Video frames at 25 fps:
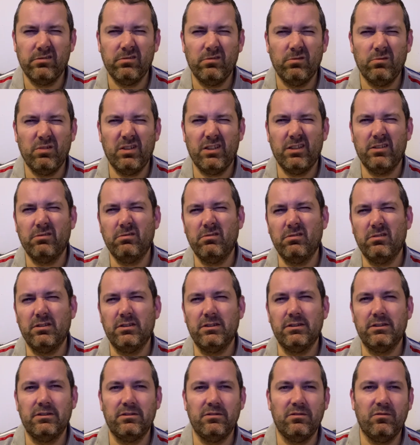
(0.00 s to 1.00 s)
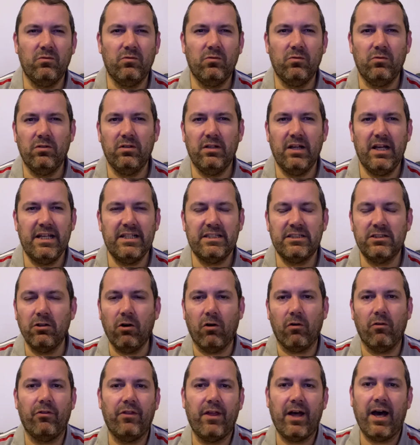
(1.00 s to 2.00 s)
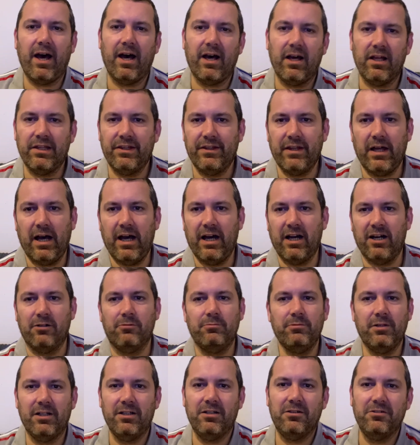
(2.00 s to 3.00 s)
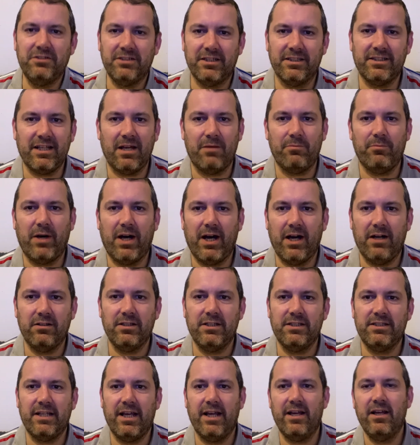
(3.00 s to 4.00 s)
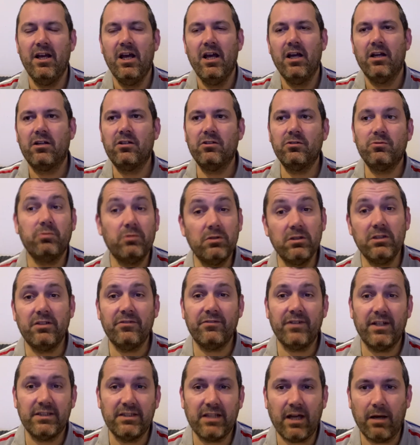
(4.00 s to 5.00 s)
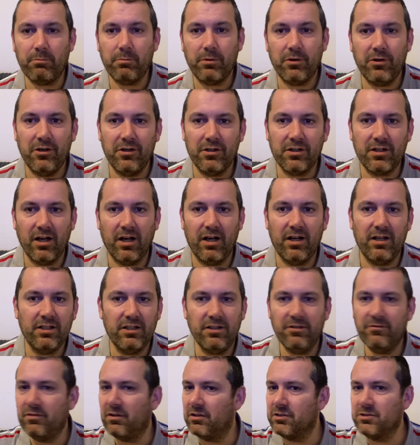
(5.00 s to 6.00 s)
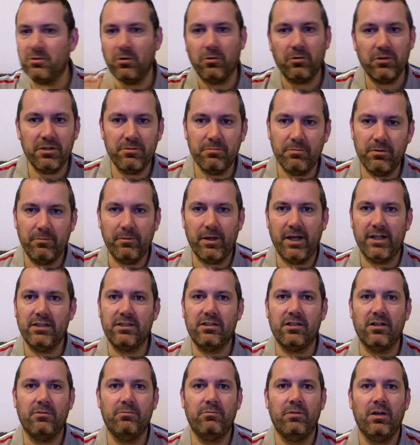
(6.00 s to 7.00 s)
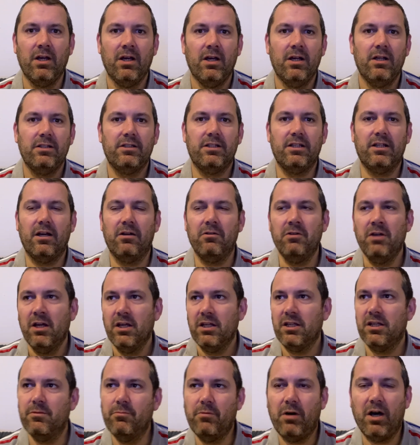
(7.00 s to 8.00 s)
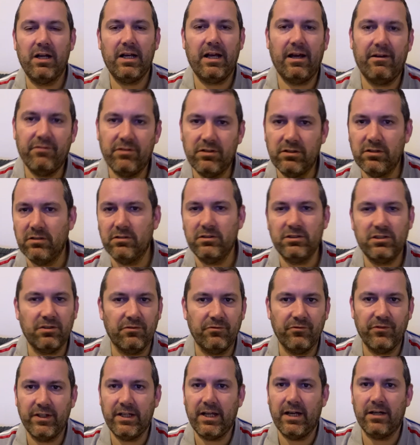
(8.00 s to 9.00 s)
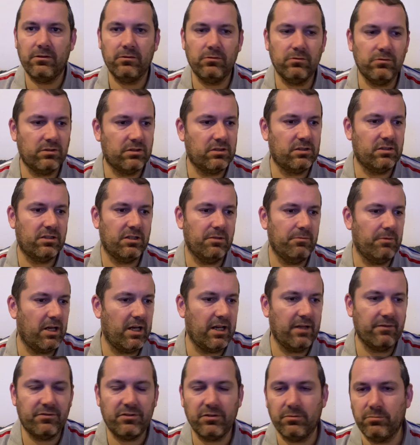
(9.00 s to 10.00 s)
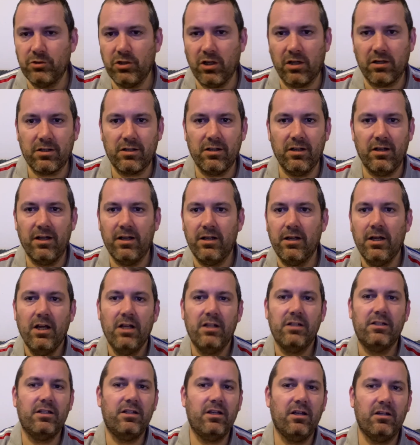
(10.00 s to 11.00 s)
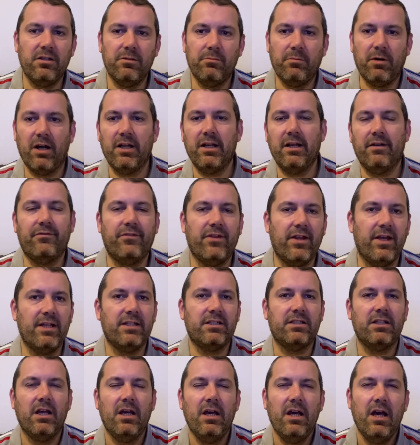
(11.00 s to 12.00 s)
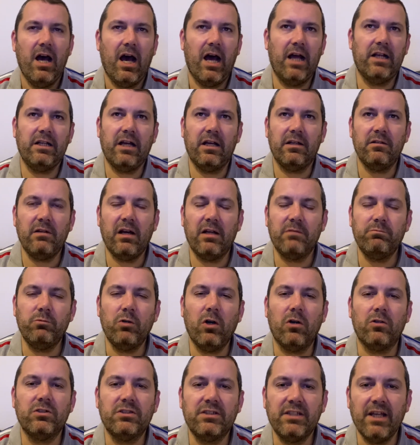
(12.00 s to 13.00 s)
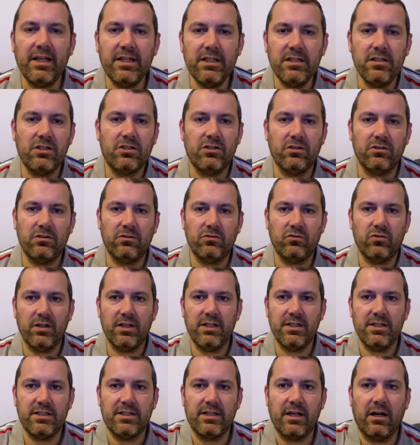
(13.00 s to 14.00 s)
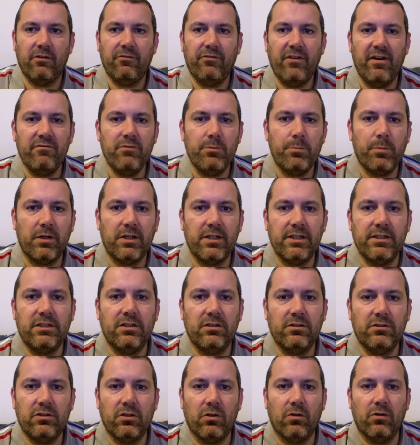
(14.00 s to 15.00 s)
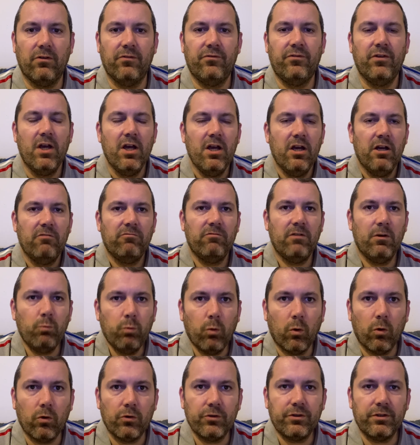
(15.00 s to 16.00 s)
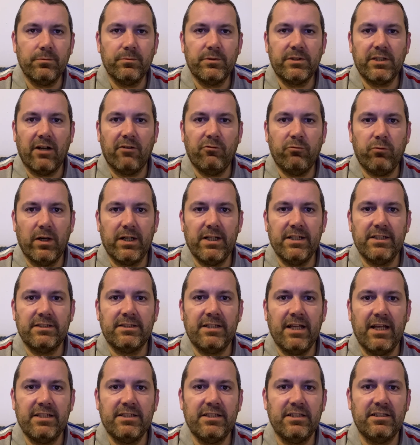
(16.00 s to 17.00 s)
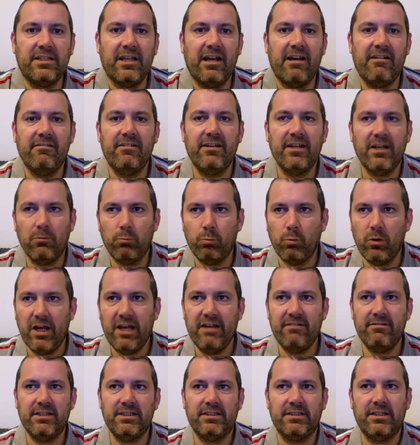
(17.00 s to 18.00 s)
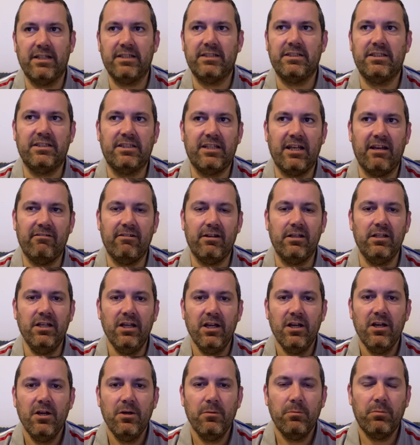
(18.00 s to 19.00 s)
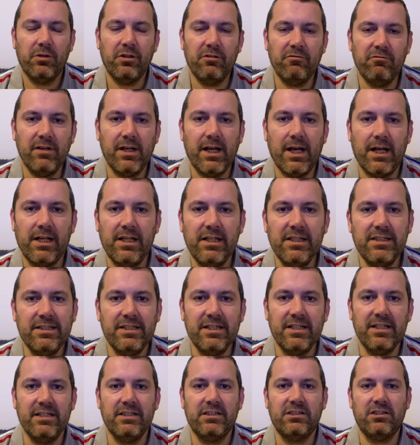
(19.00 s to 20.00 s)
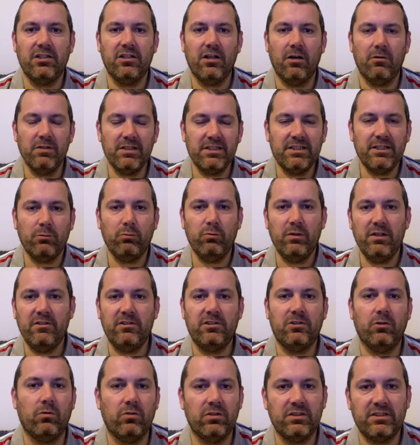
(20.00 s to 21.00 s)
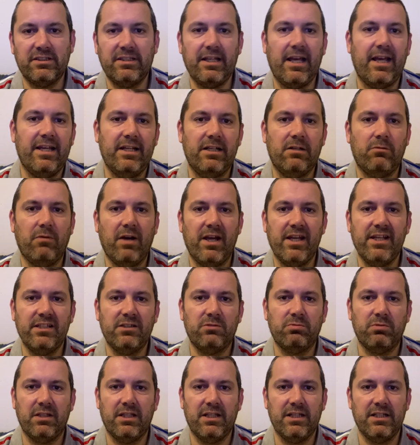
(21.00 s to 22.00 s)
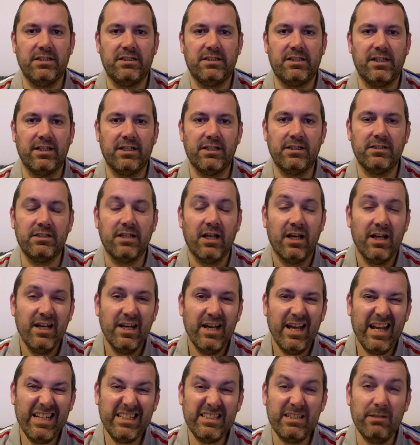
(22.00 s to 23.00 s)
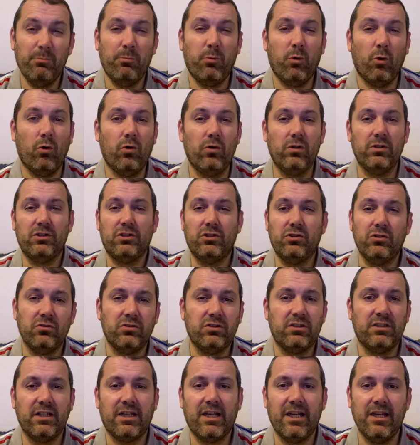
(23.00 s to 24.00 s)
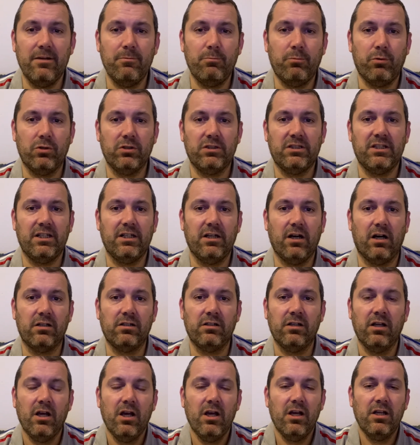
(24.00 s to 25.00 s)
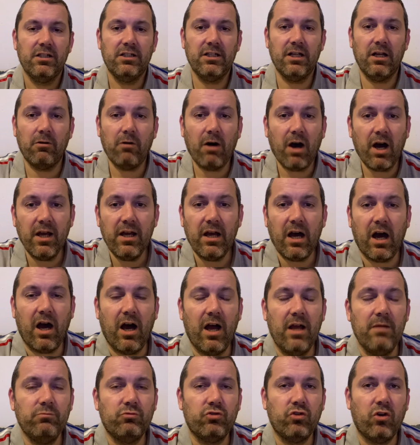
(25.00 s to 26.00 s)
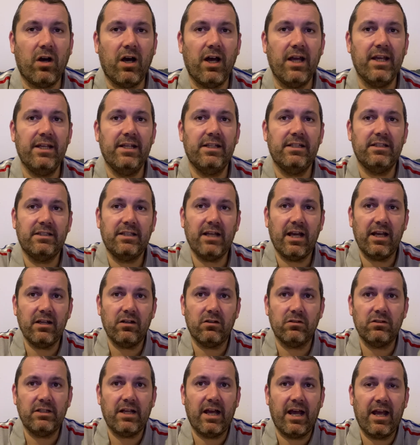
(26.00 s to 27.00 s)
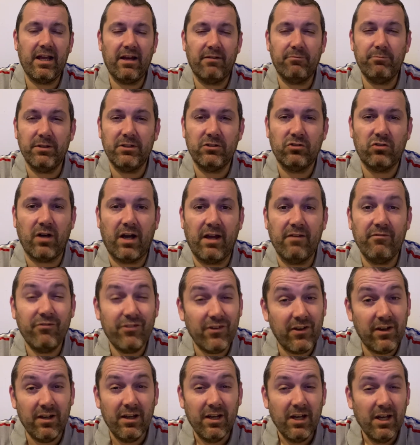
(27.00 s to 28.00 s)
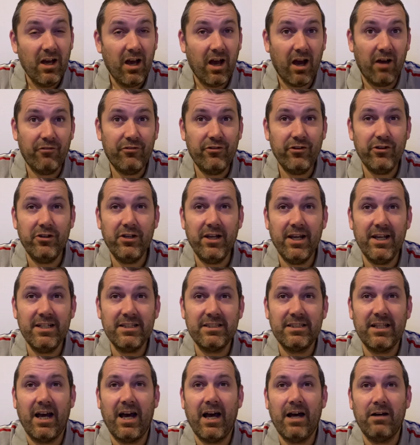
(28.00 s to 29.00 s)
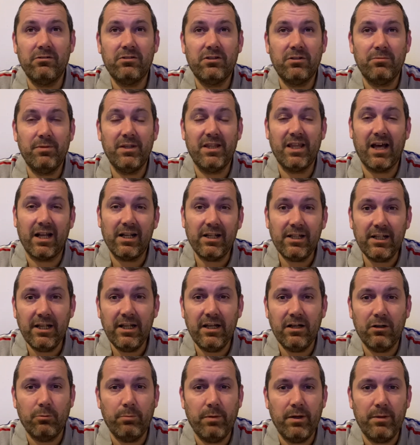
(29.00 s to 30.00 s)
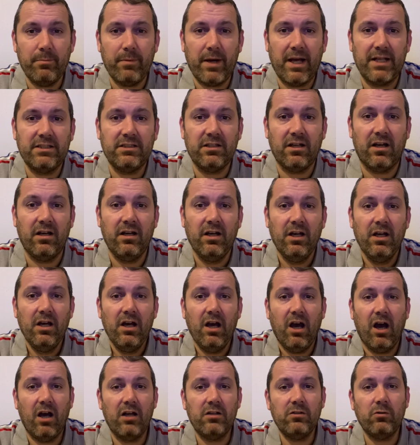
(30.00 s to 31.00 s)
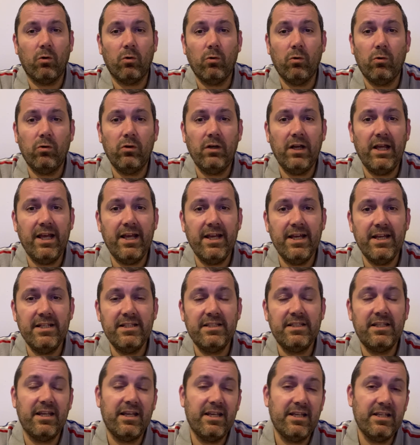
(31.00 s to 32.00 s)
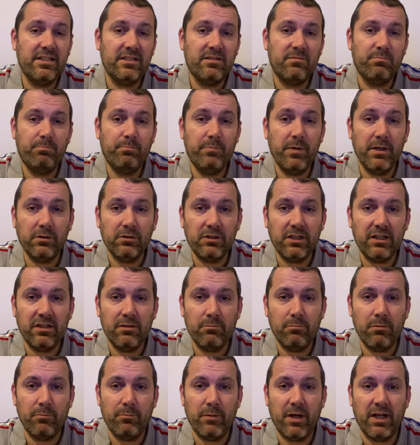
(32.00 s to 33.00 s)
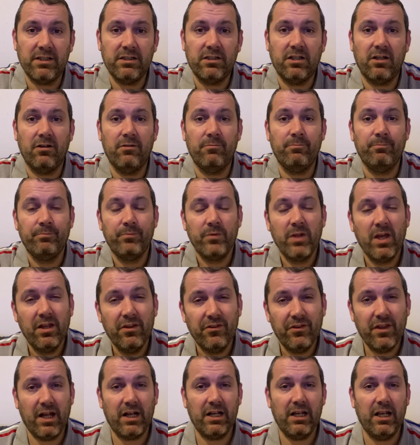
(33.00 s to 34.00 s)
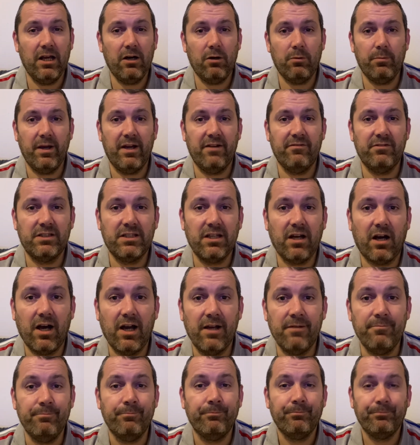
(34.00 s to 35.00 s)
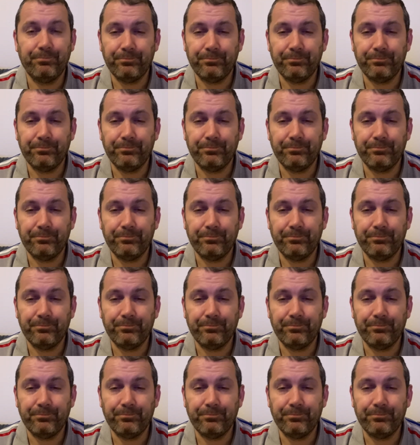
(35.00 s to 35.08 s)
Well, it's not that helped you lose the 10 pounds, is it? Because once you've had that burger, you've lost all your momentum. You know, you might have something else, you might have some chocolate, you know, you might have this. And I'm not saying you shouldn't treat yourself. Everybody should sort of reward themselves when it's necessary and where it's necessary. But the reality is, you know, until we sort of set in our ways with these things, it's important just to keep pushing on. You know, I'm trying day on day. I've been trying for a few years now to be that little bit better. And all it is building the momentum that little bit at a time.